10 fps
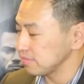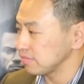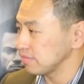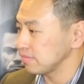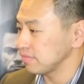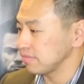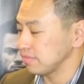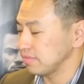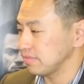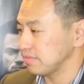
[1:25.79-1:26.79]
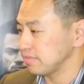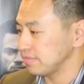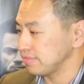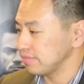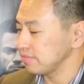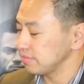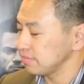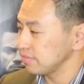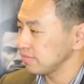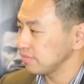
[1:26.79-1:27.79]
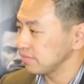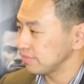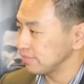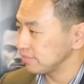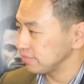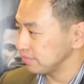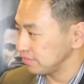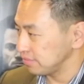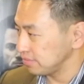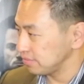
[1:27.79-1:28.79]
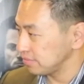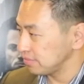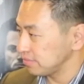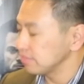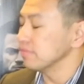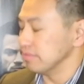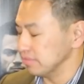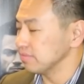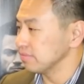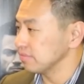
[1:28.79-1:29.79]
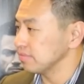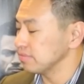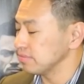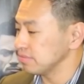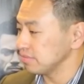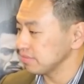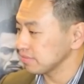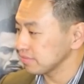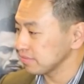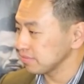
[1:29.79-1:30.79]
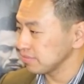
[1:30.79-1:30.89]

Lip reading: [no speech]